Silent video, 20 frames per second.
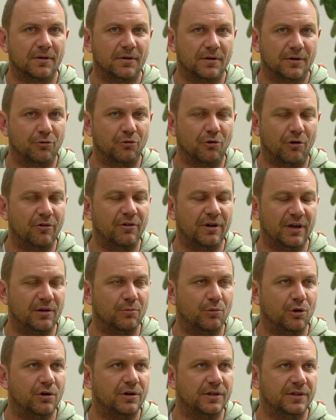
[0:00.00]
growing
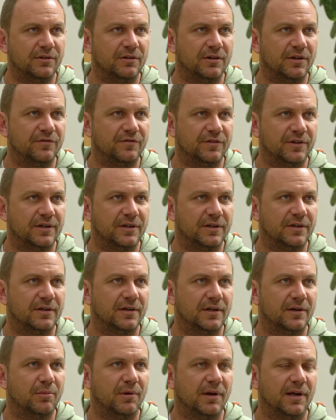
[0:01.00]
more and you have
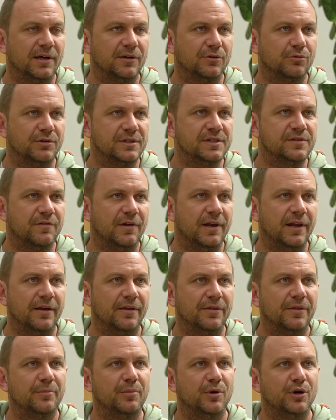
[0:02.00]
a plant who is
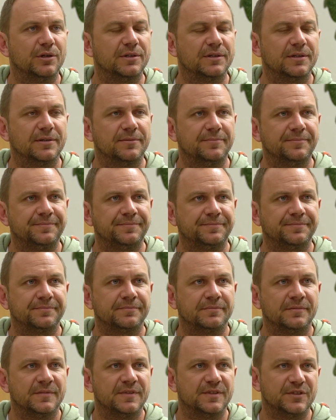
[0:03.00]
filling the pot.
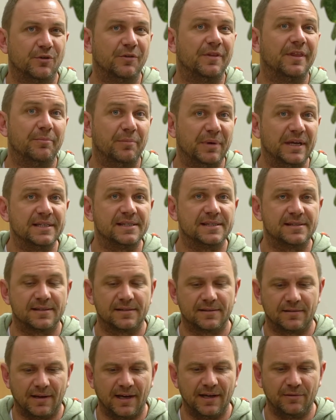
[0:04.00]
So the
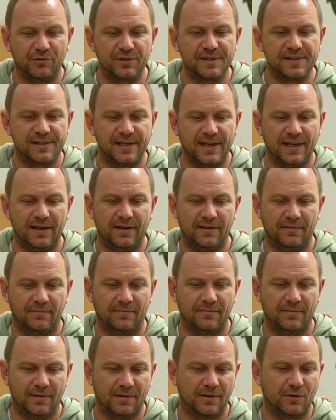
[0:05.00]
best, I would say,
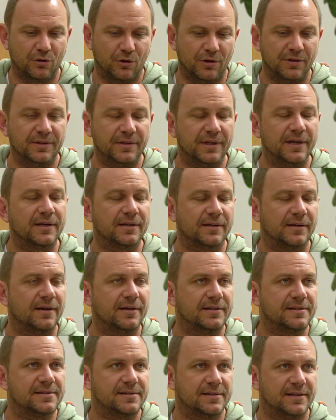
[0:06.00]
contact
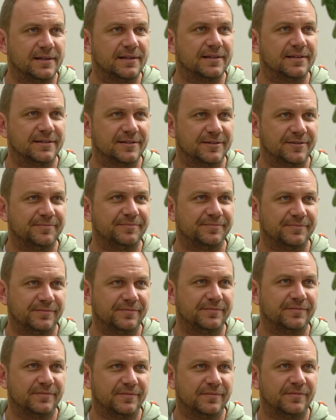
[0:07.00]
us and
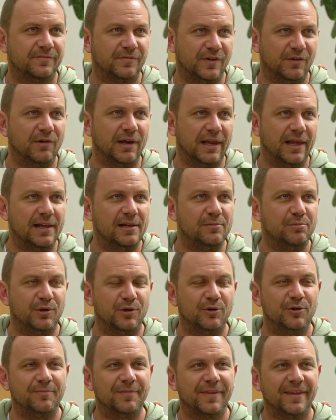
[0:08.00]
we will help
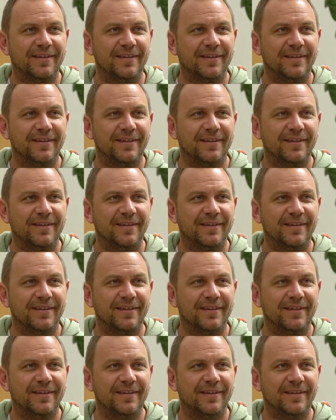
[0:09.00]
you.